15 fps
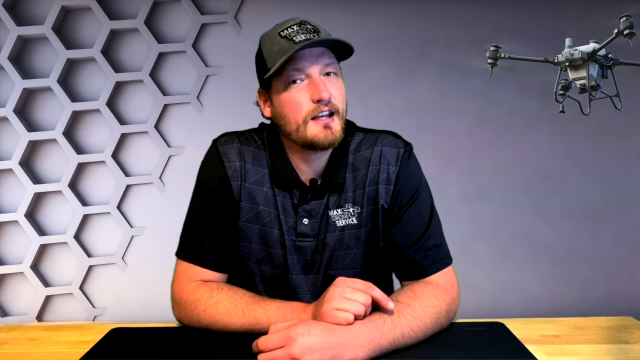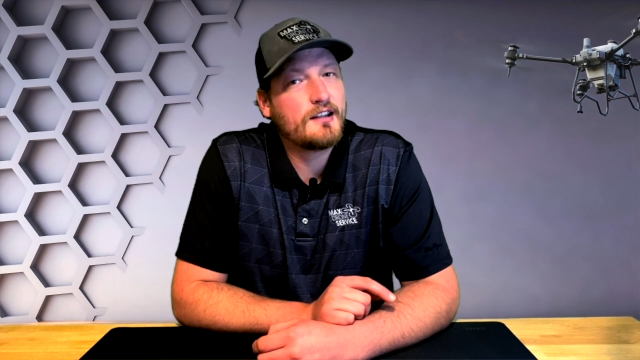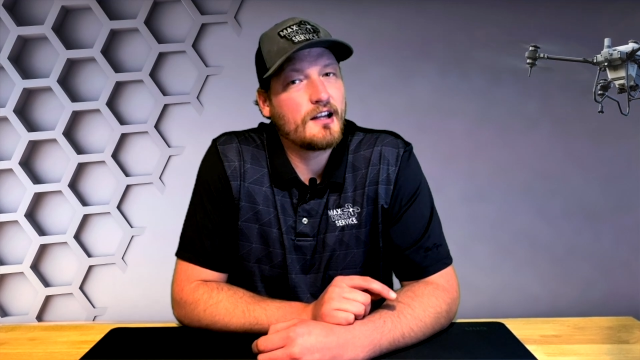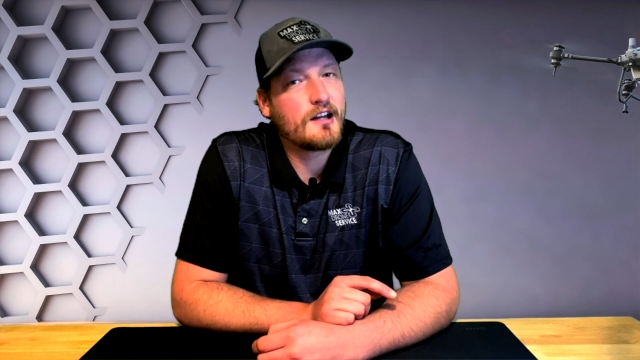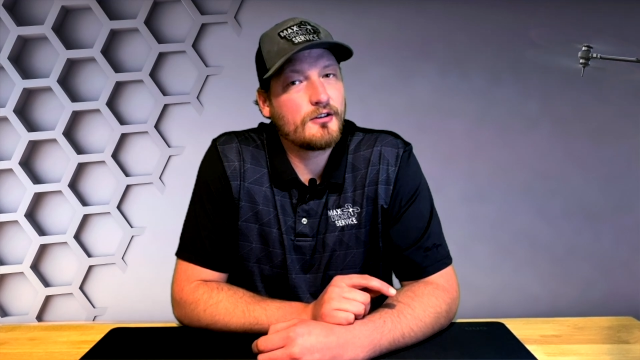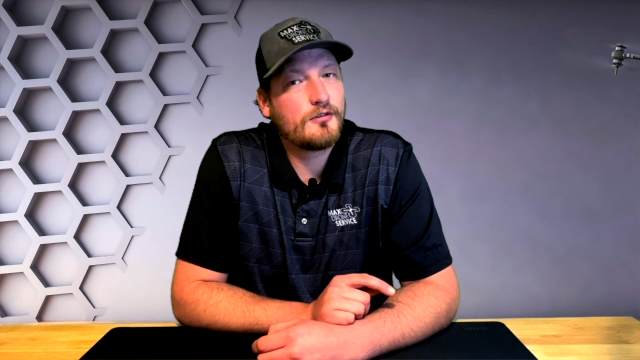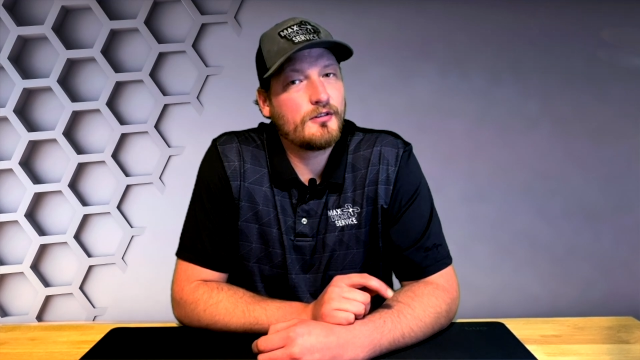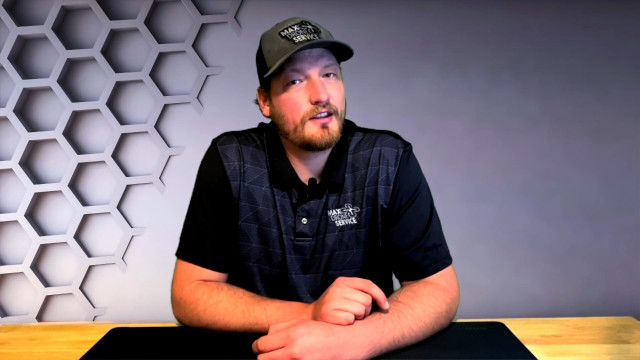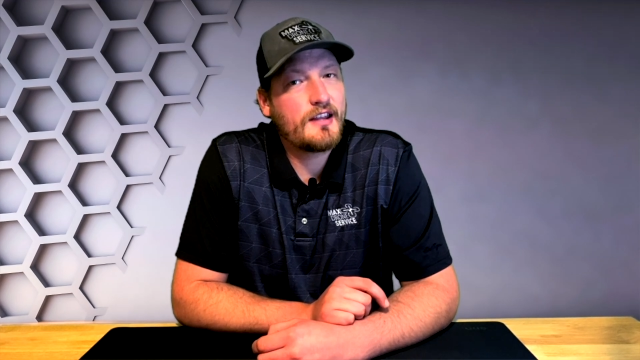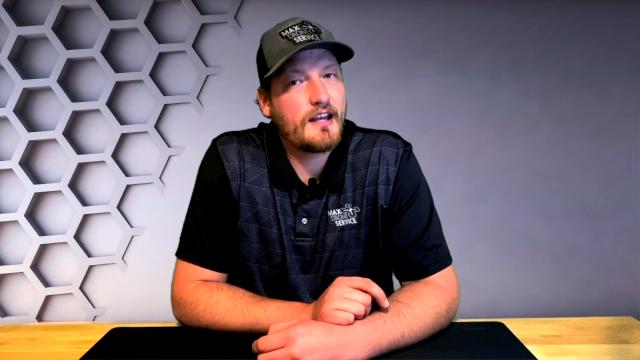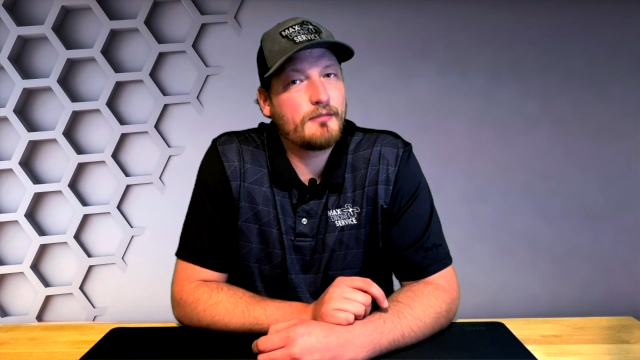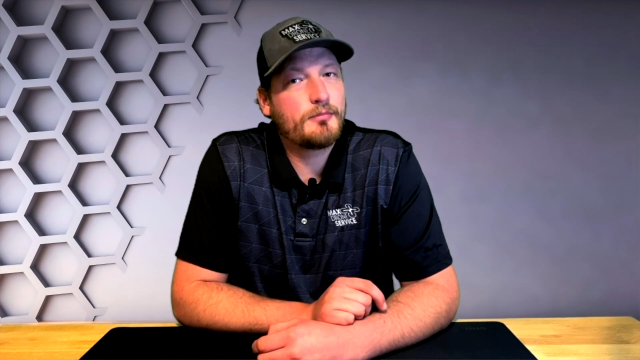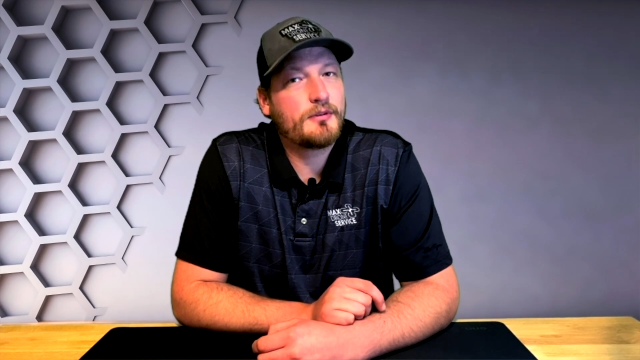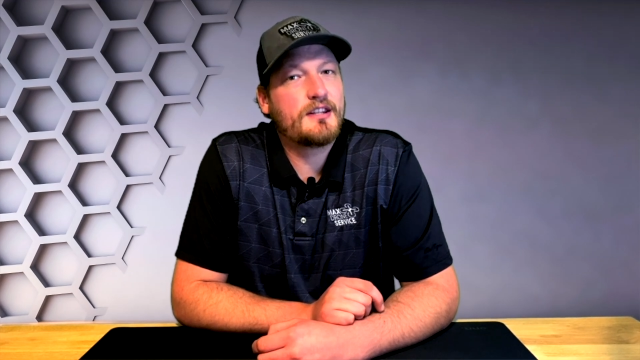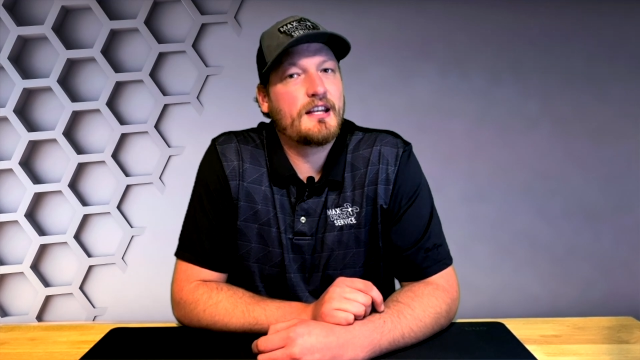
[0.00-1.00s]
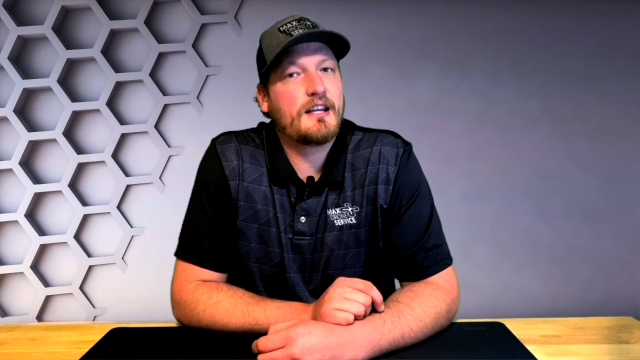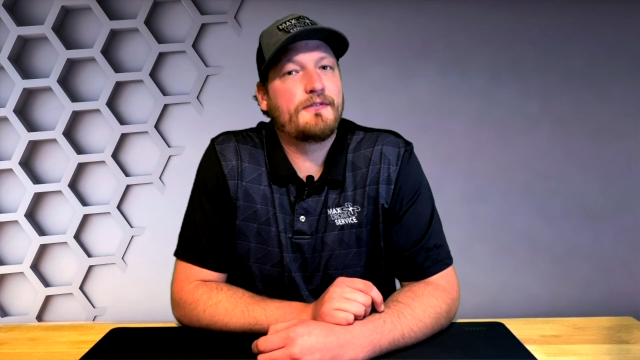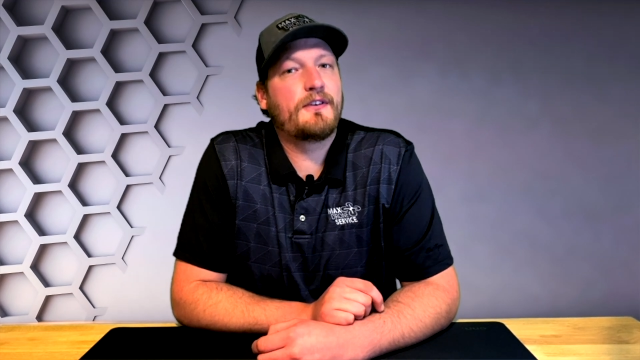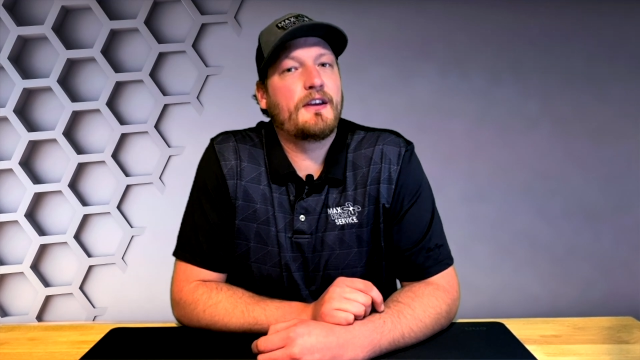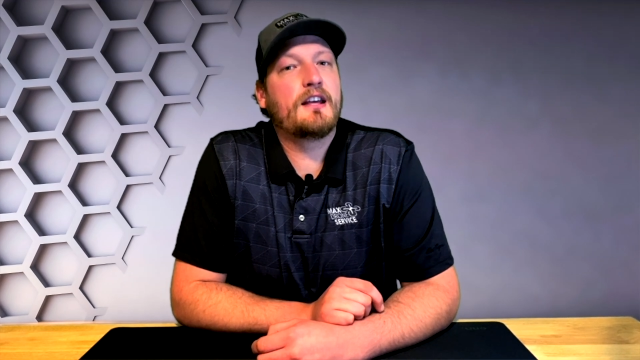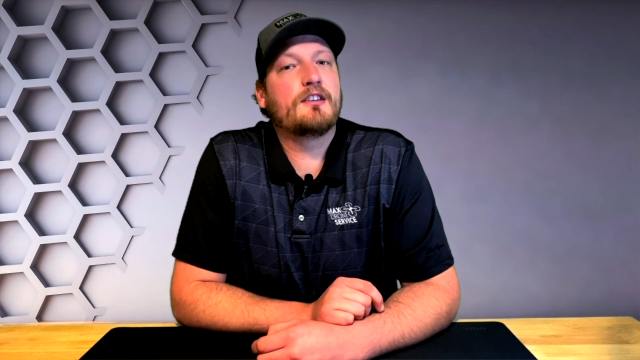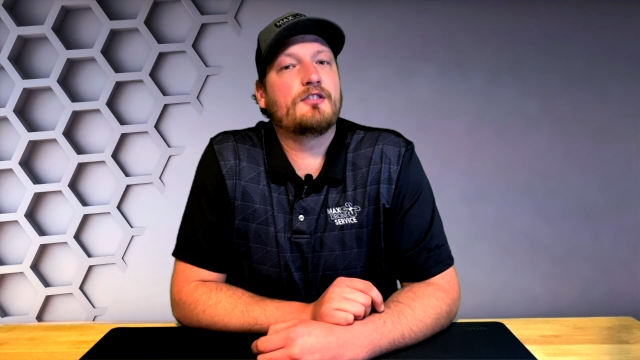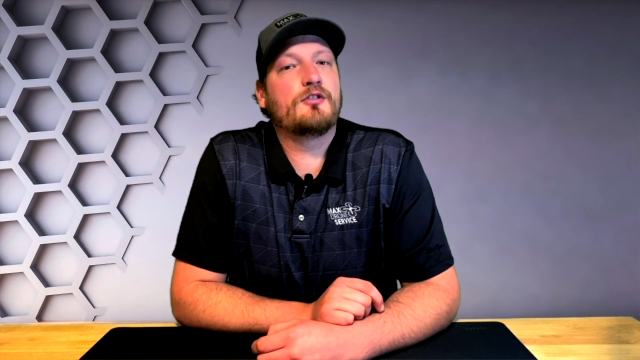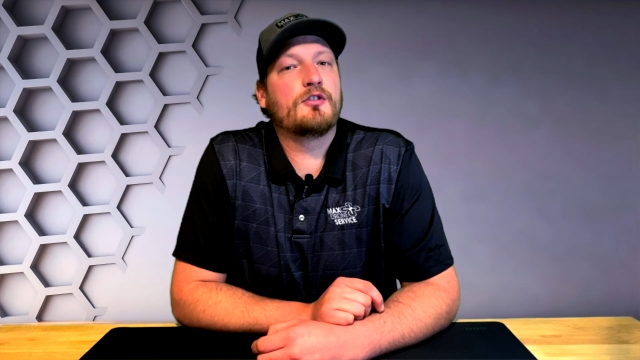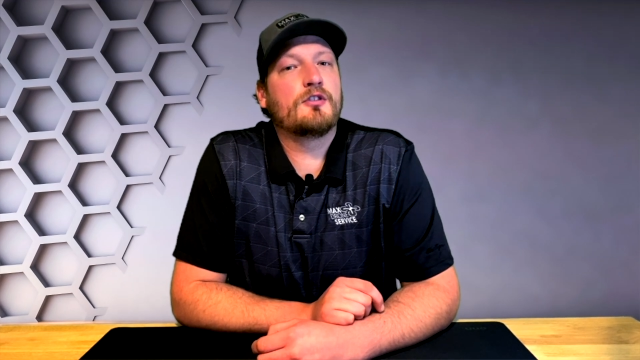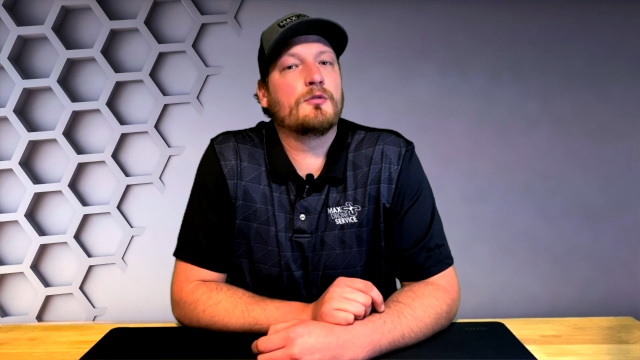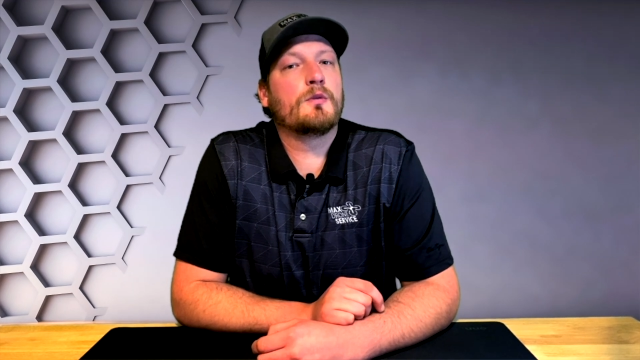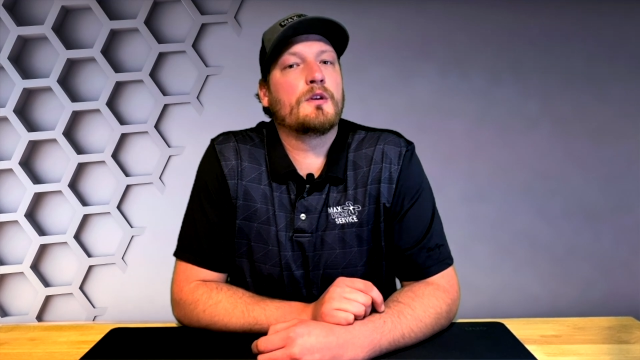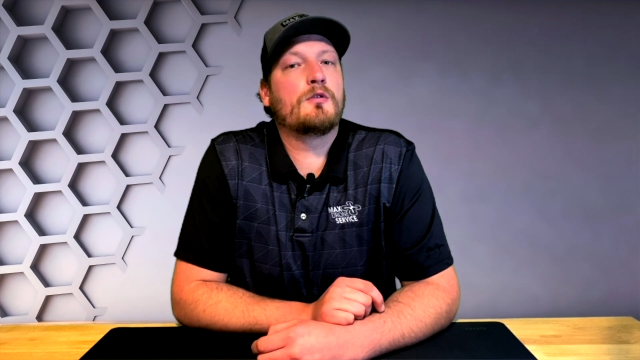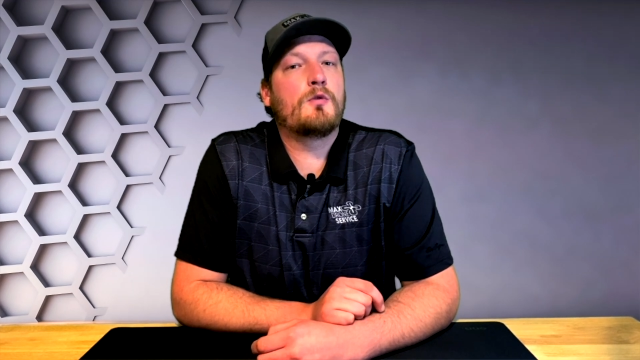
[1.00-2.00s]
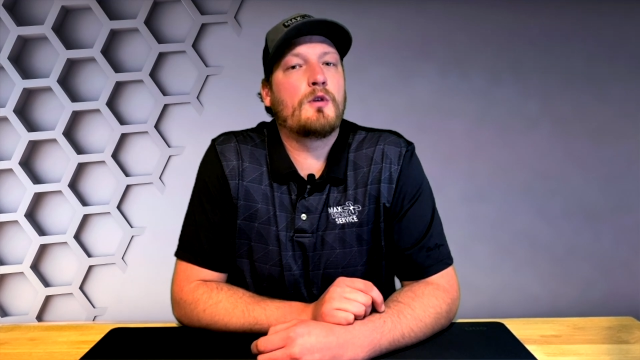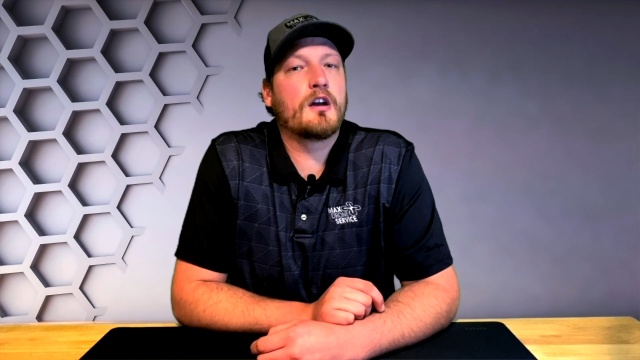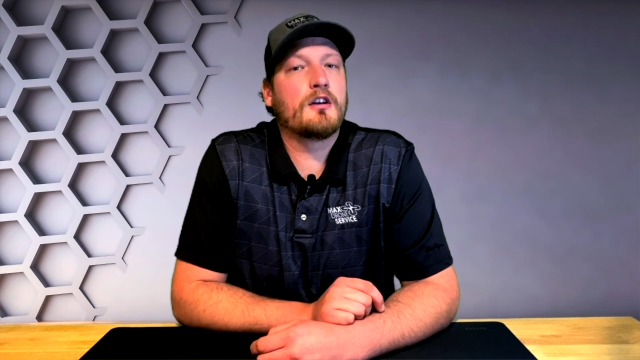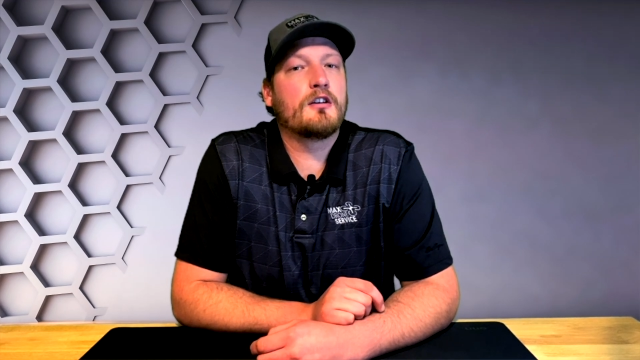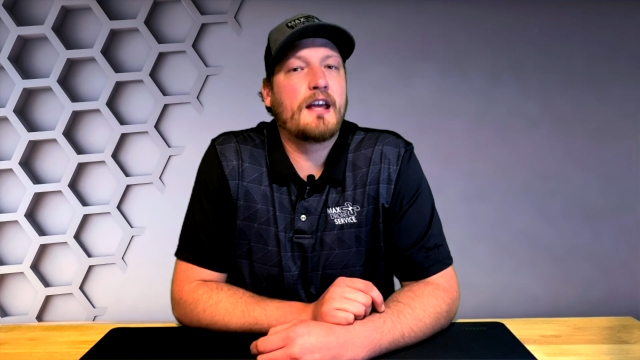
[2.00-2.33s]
Not only that, but the FAA is going to require